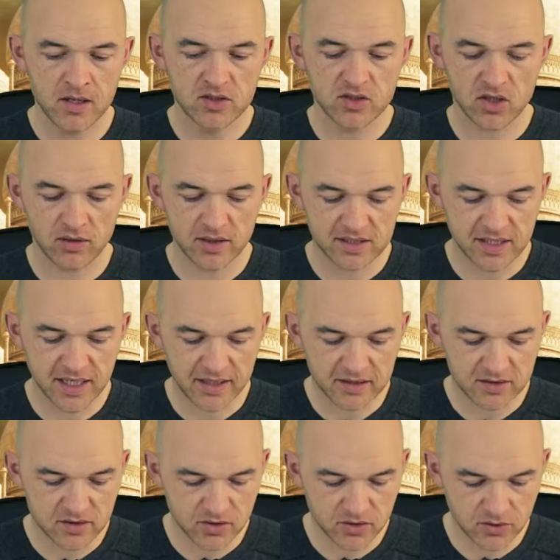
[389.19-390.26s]
So let's get
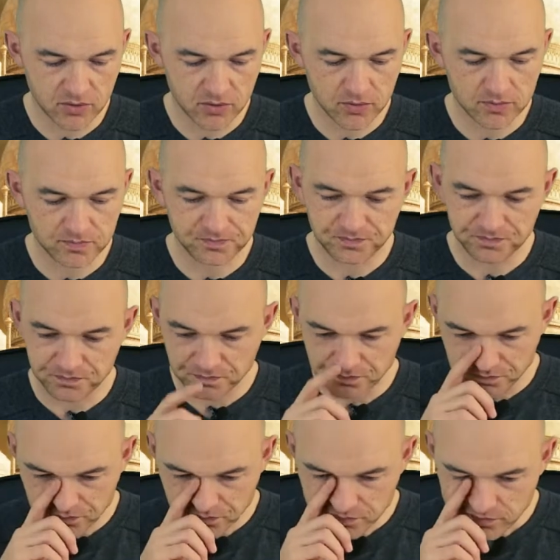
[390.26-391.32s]
into
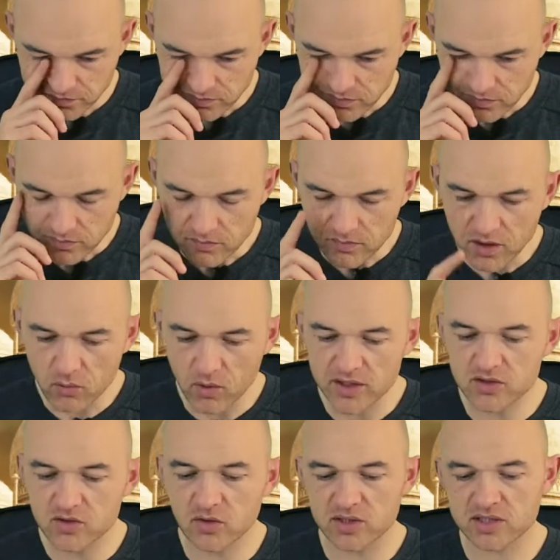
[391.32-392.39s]
what
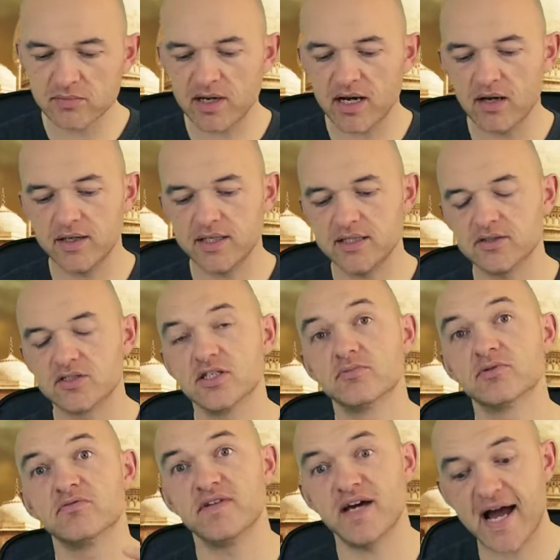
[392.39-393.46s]
he talks about in
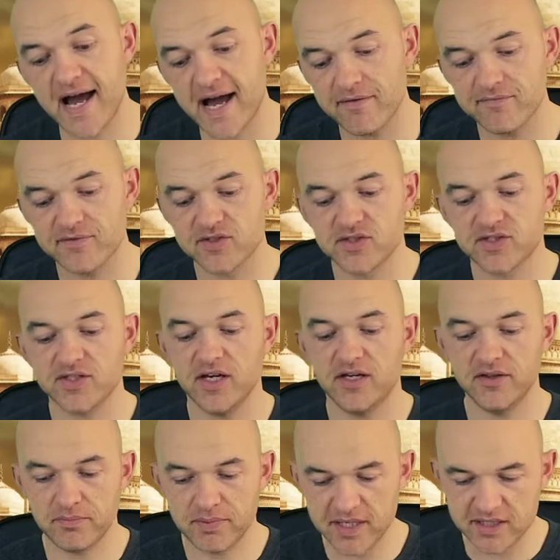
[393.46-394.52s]
terms of the haves
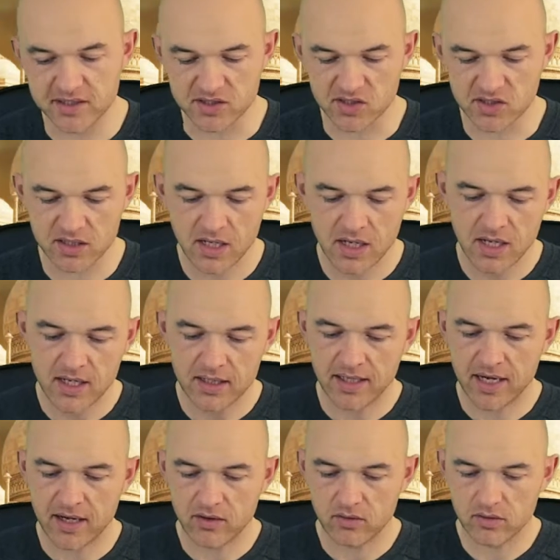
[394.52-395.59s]
and the bees.
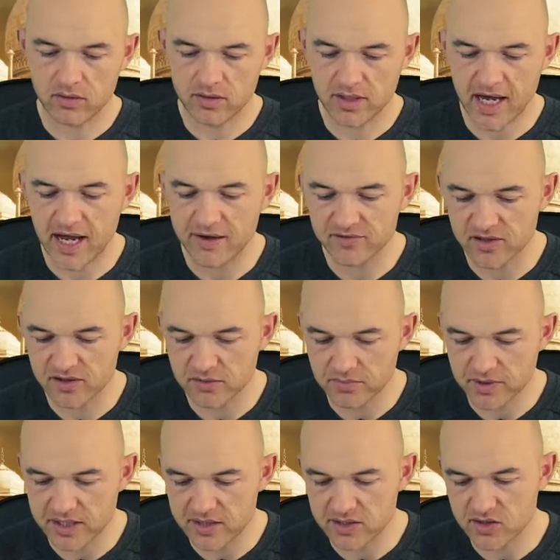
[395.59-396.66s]
Now, the haves and the
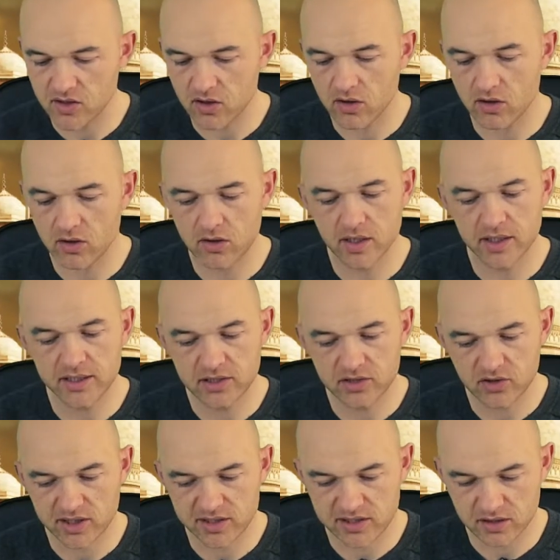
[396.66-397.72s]
bees are an
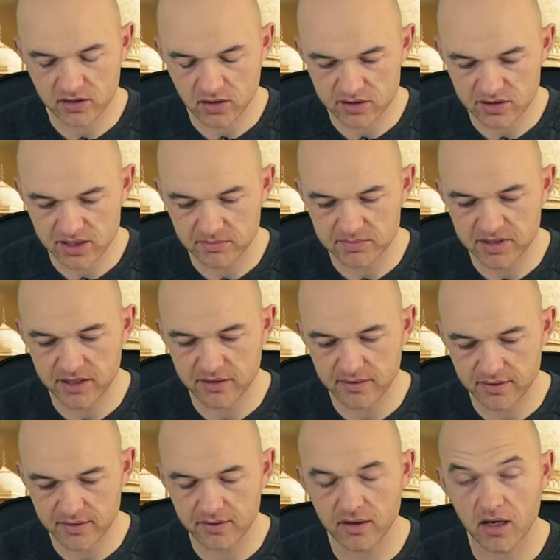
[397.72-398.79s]
interesting concept here,
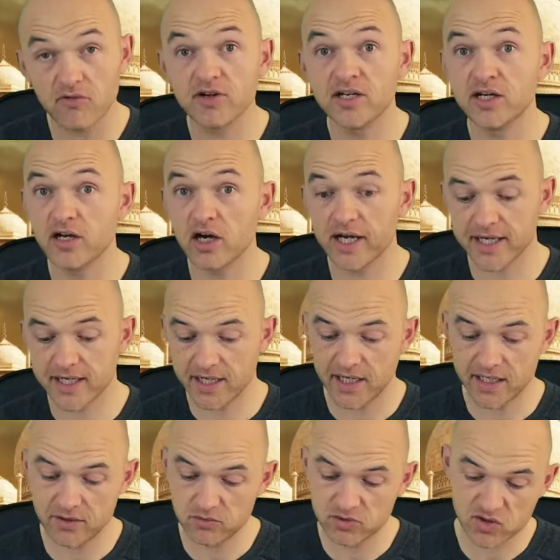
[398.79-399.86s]
and I really like it,
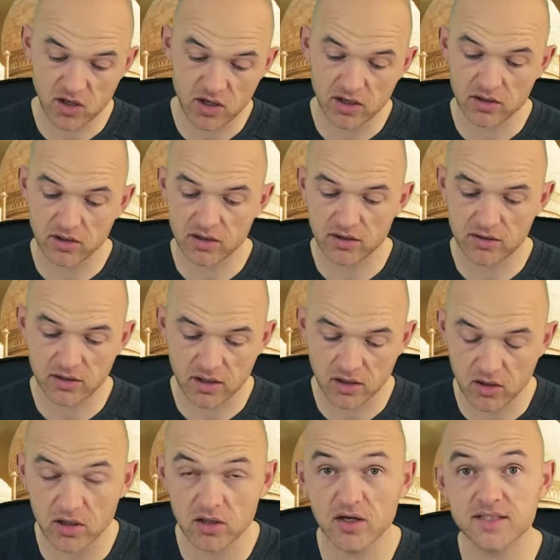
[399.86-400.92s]
and it was
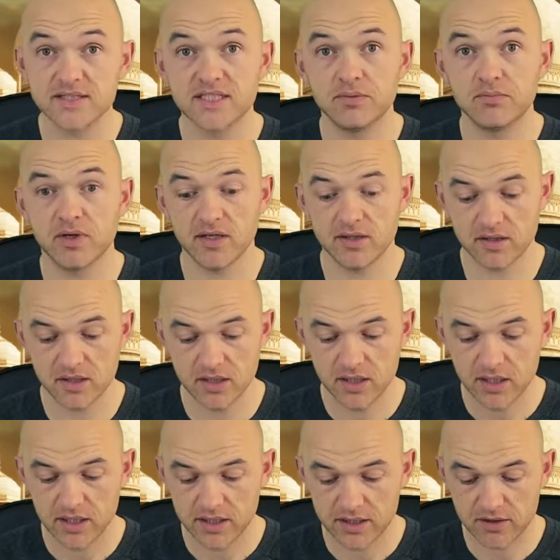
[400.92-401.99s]
highlighted by,
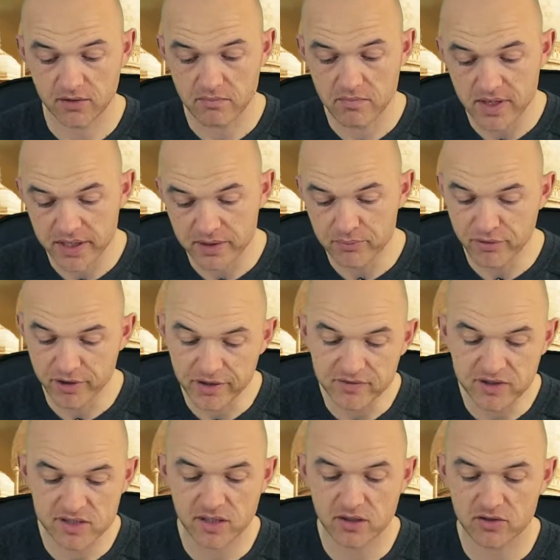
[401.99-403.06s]
you know, me
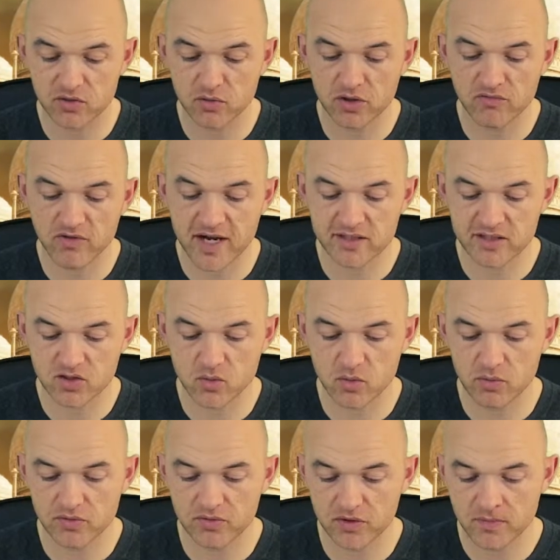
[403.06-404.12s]
previously. I just want to raise this
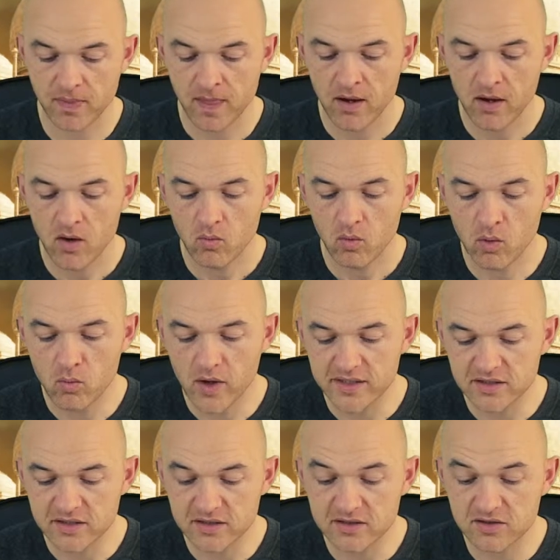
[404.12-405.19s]
one with you. One way
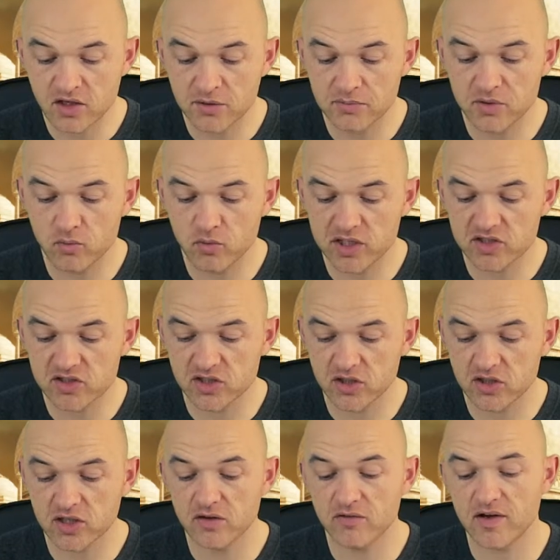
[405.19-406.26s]
to determine which
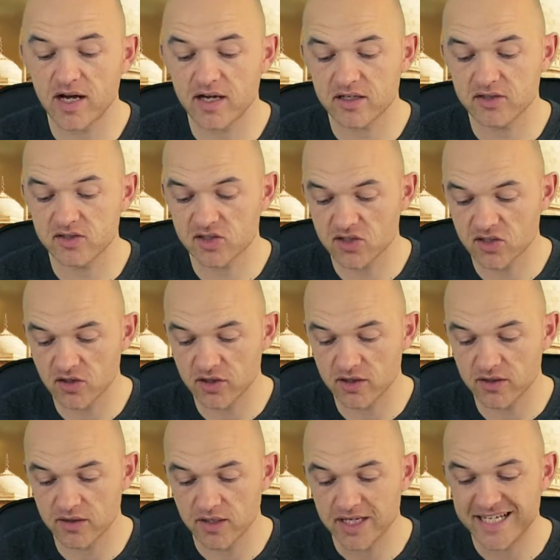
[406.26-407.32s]
circle of our
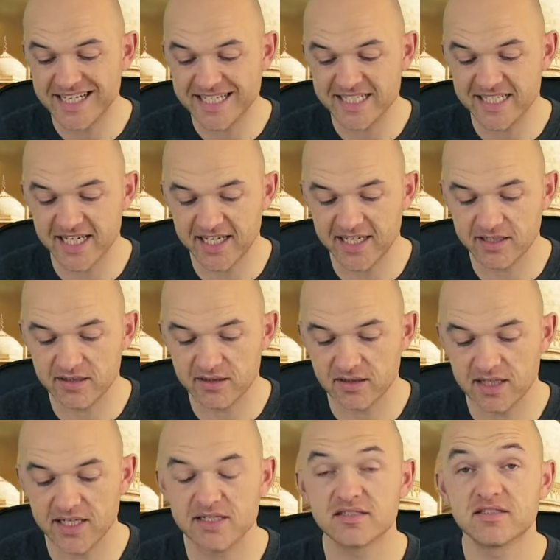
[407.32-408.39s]
concern is in
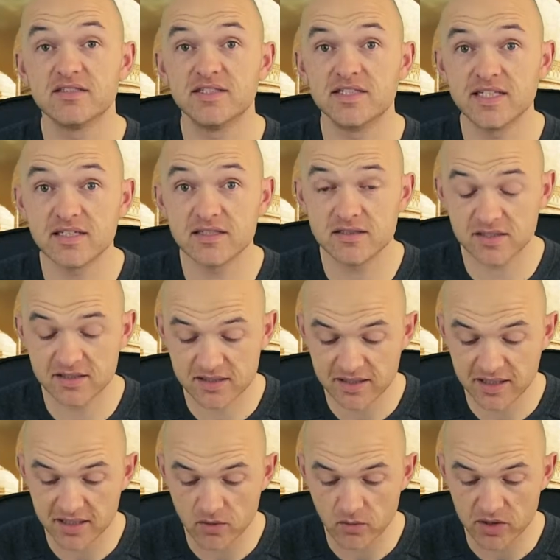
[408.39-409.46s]
is to
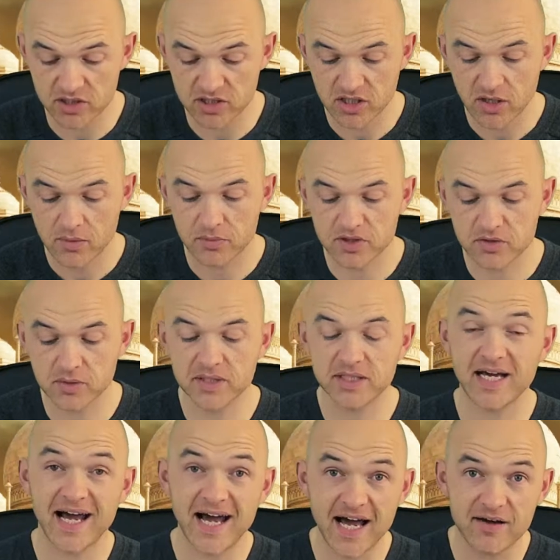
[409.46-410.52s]
distinguish between
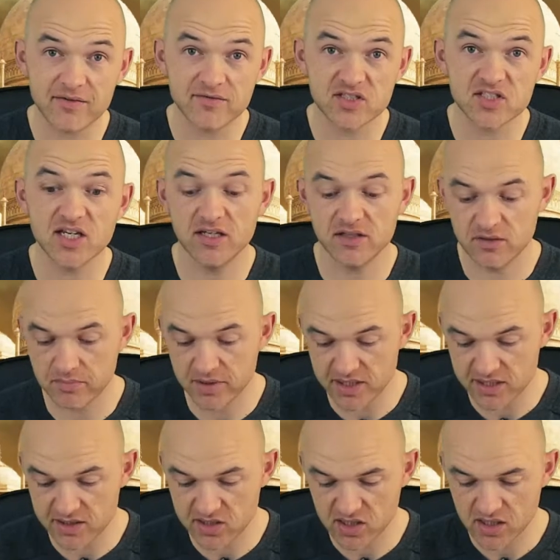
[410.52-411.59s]
the haves and the
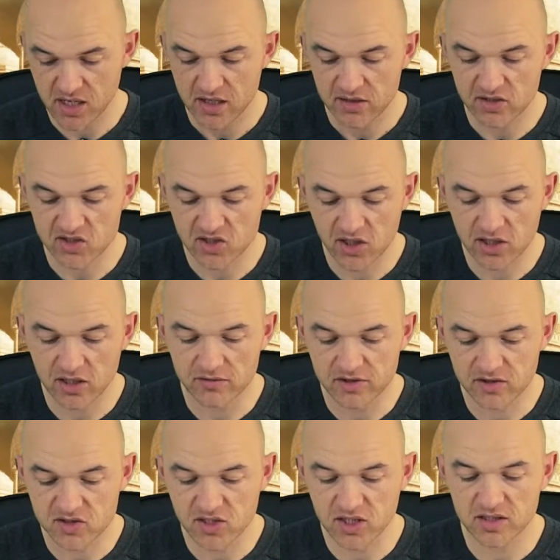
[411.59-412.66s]
bees. The circle of
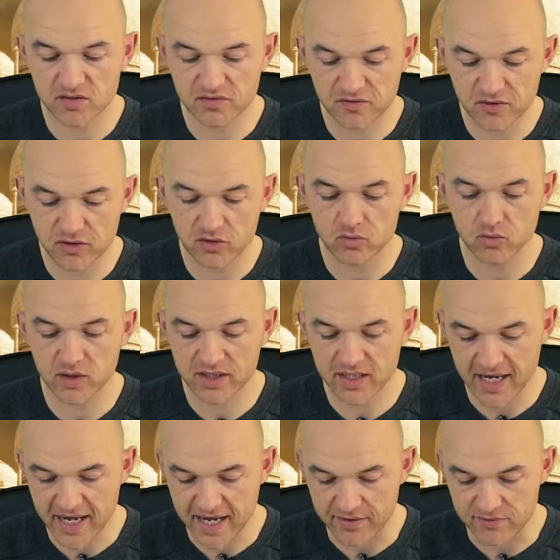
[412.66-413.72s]
concern is filled with
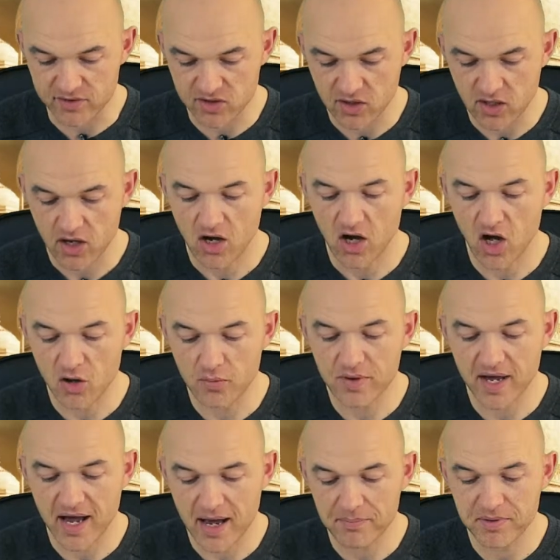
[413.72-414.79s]
the haves. I'll
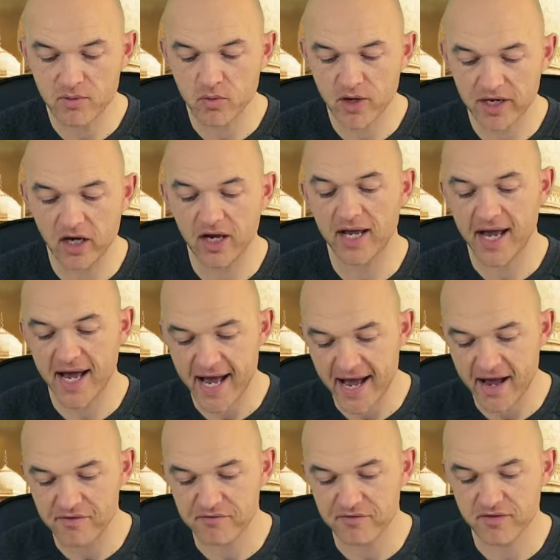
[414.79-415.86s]
be happy when I
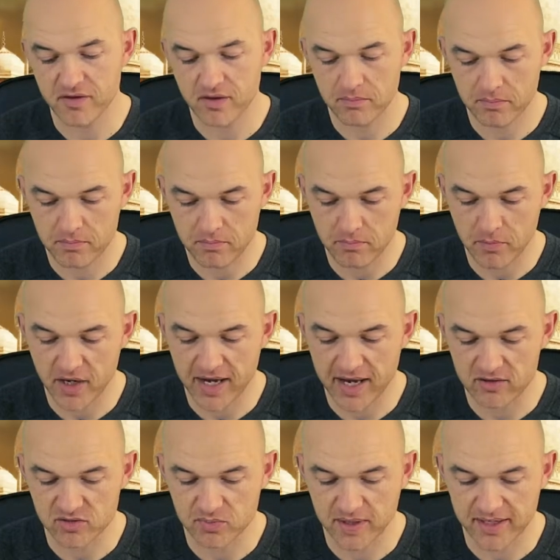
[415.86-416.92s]
have my
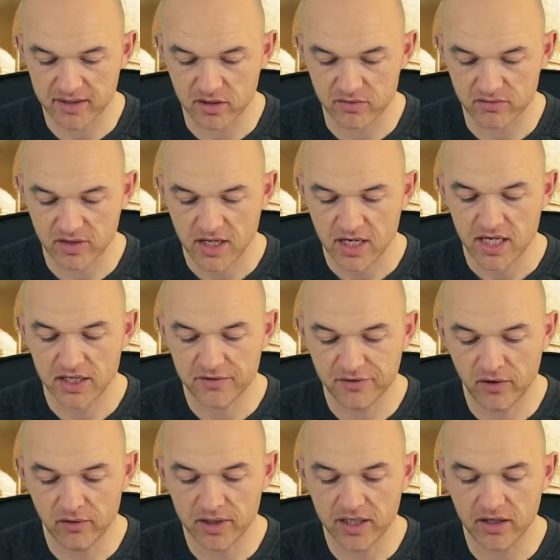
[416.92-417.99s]
house paid off. If
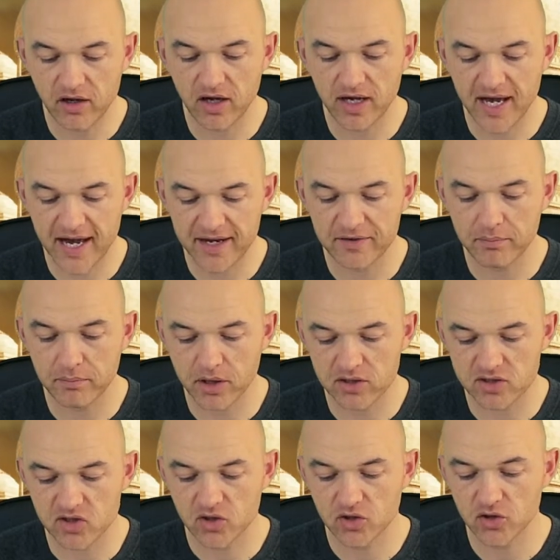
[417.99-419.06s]
only I had a
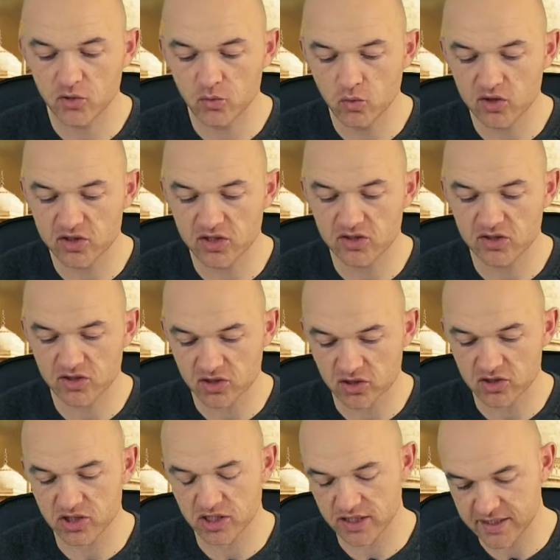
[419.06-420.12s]
boss who wasn't
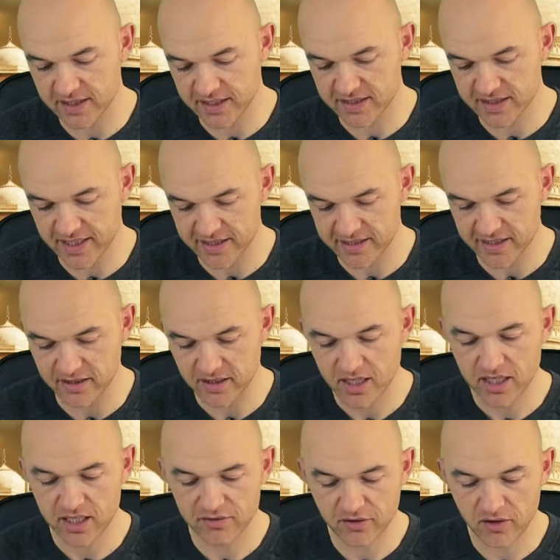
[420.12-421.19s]
such a dictator.
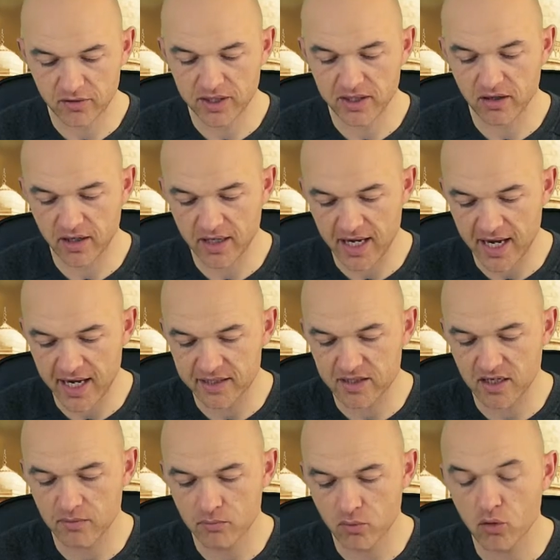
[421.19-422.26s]
If only I had
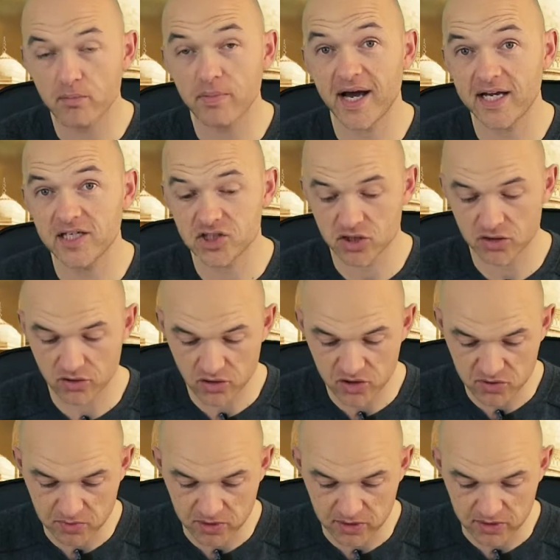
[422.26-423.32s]
a more patient
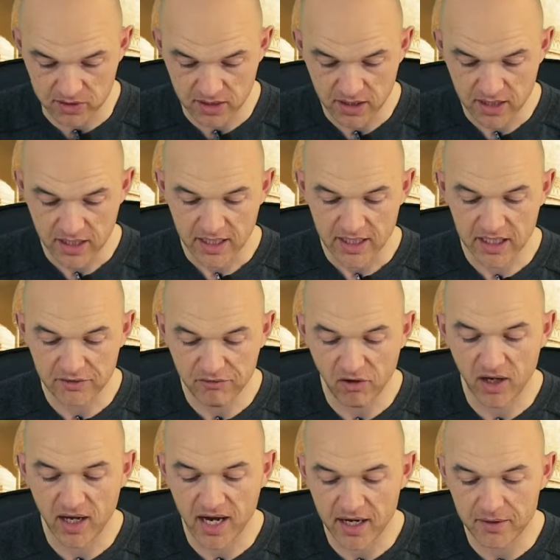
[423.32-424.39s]
husband. If
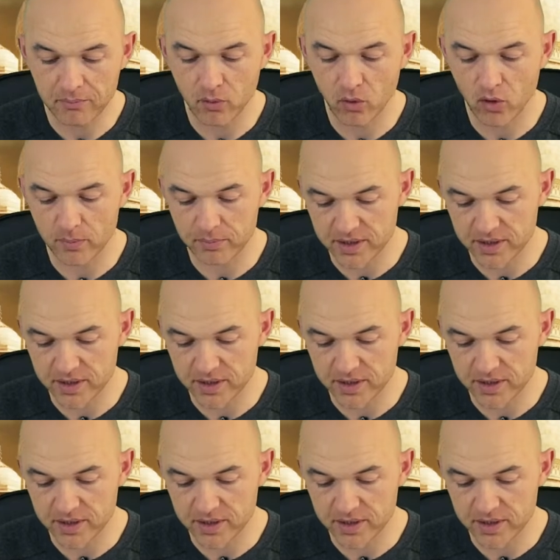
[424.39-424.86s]
I had more